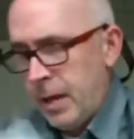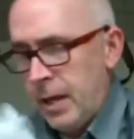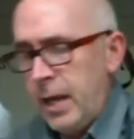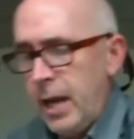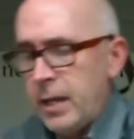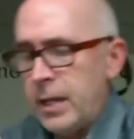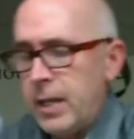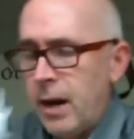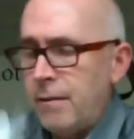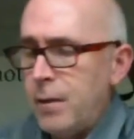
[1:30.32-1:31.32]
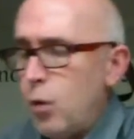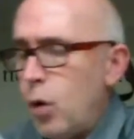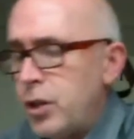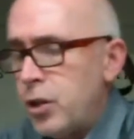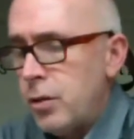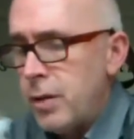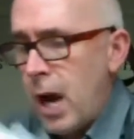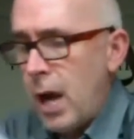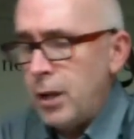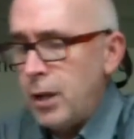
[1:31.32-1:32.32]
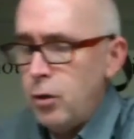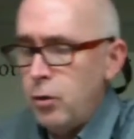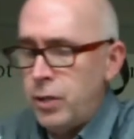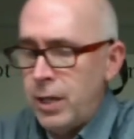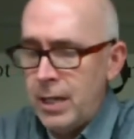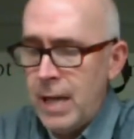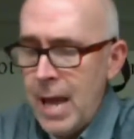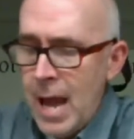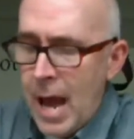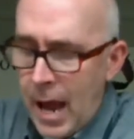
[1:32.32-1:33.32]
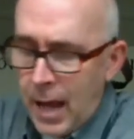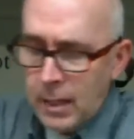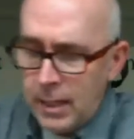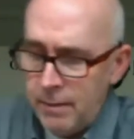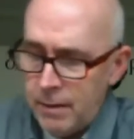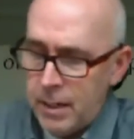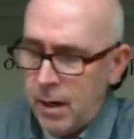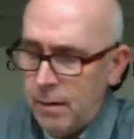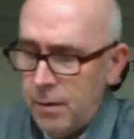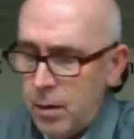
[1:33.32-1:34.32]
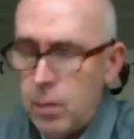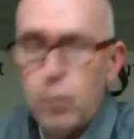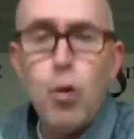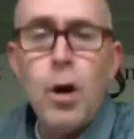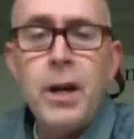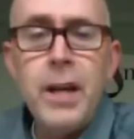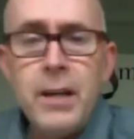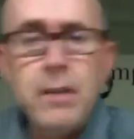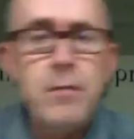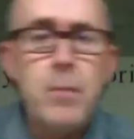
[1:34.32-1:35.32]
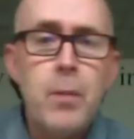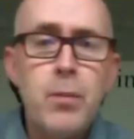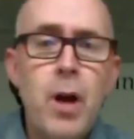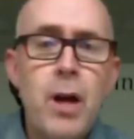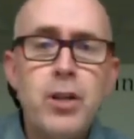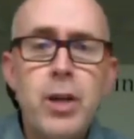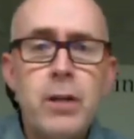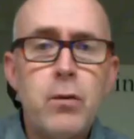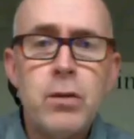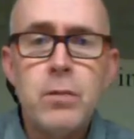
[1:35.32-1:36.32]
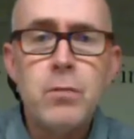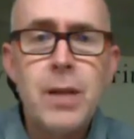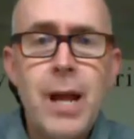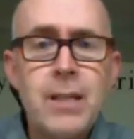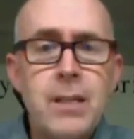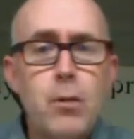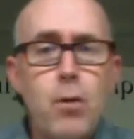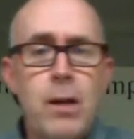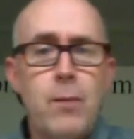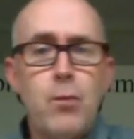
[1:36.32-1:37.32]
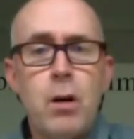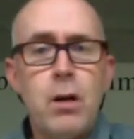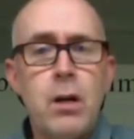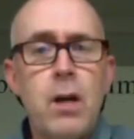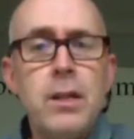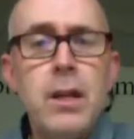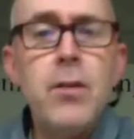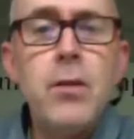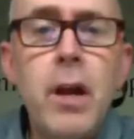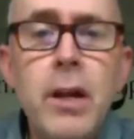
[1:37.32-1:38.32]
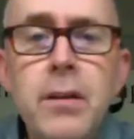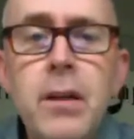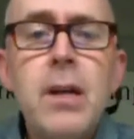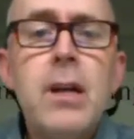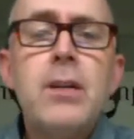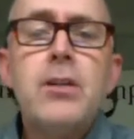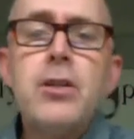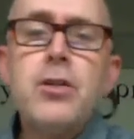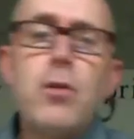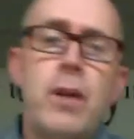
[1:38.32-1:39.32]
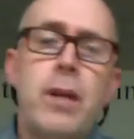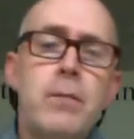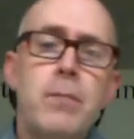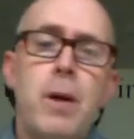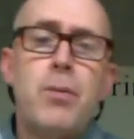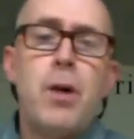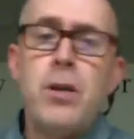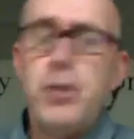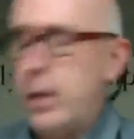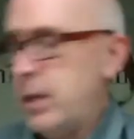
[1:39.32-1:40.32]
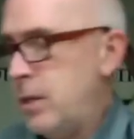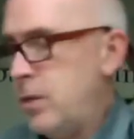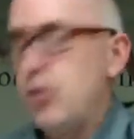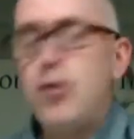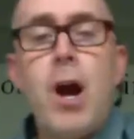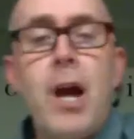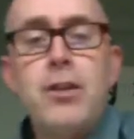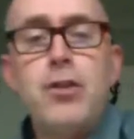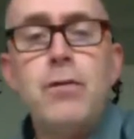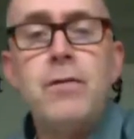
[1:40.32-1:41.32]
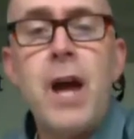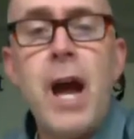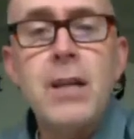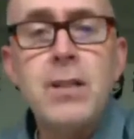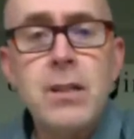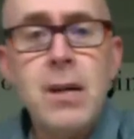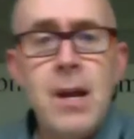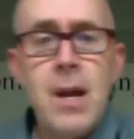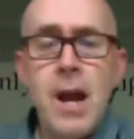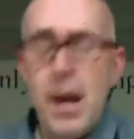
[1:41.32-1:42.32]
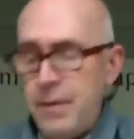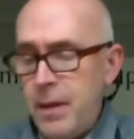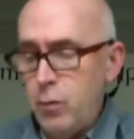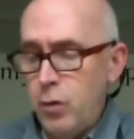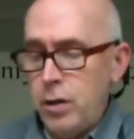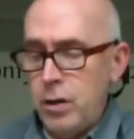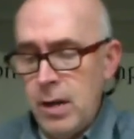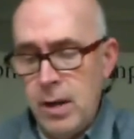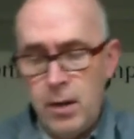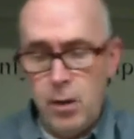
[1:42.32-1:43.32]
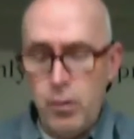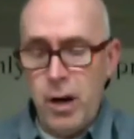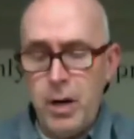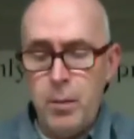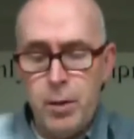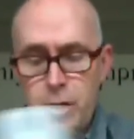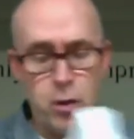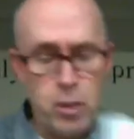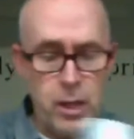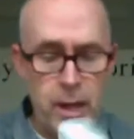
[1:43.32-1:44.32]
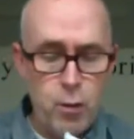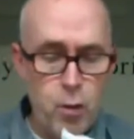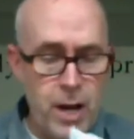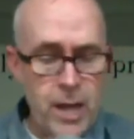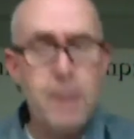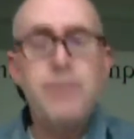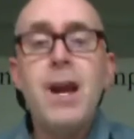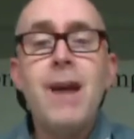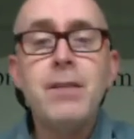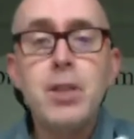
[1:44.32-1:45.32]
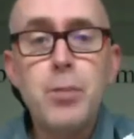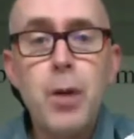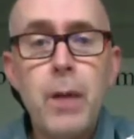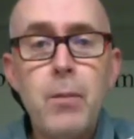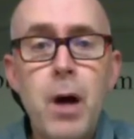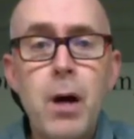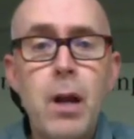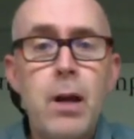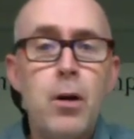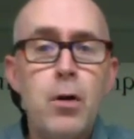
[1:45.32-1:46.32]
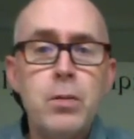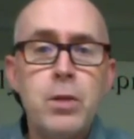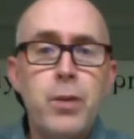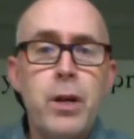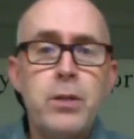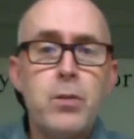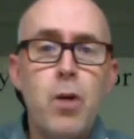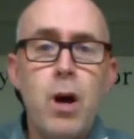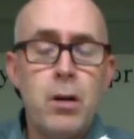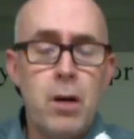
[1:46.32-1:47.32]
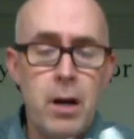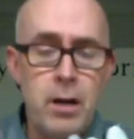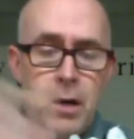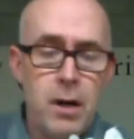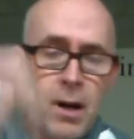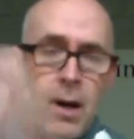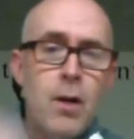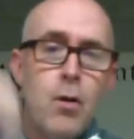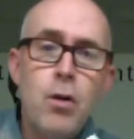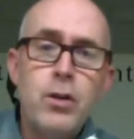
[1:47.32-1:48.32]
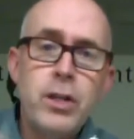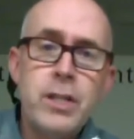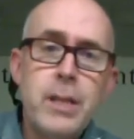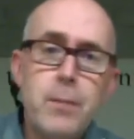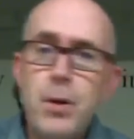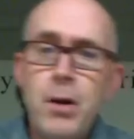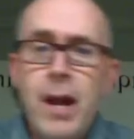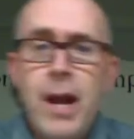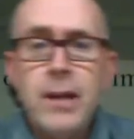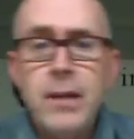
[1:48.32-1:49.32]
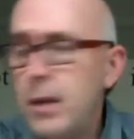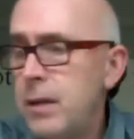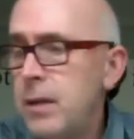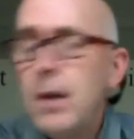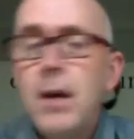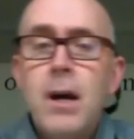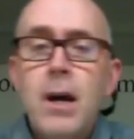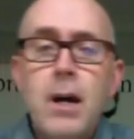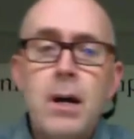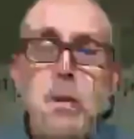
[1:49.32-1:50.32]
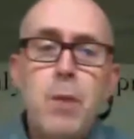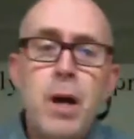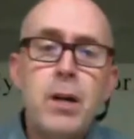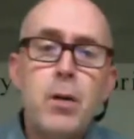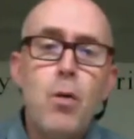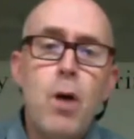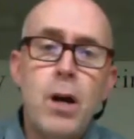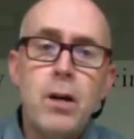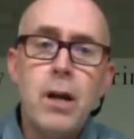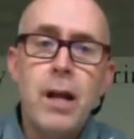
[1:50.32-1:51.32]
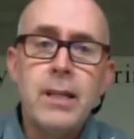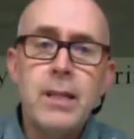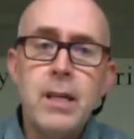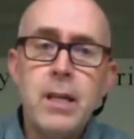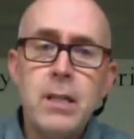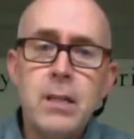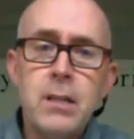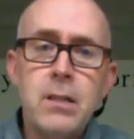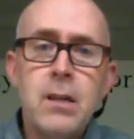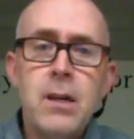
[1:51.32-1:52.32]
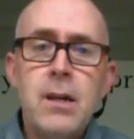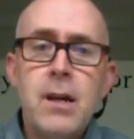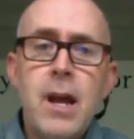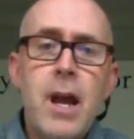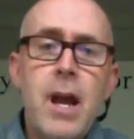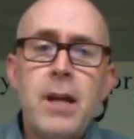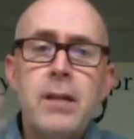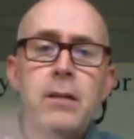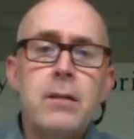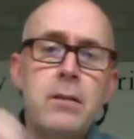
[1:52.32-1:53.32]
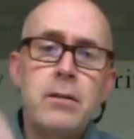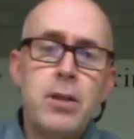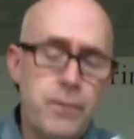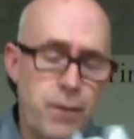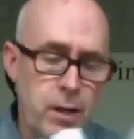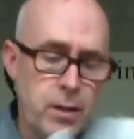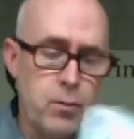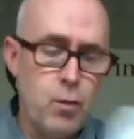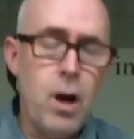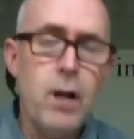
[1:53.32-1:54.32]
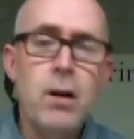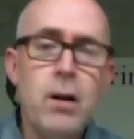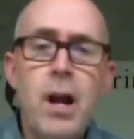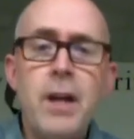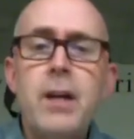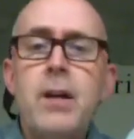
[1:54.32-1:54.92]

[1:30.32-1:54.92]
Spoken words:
again, cover what you're not using. I'll even cover one end of my project with some plastic while I'm working on the other end, just so that my project doesn't dry too fast. And then when you're ready to put your clay away, if you have a spray bottle at home, spray some water on it, or just dip your hand in a bucket of water like this, and just flick some water on it,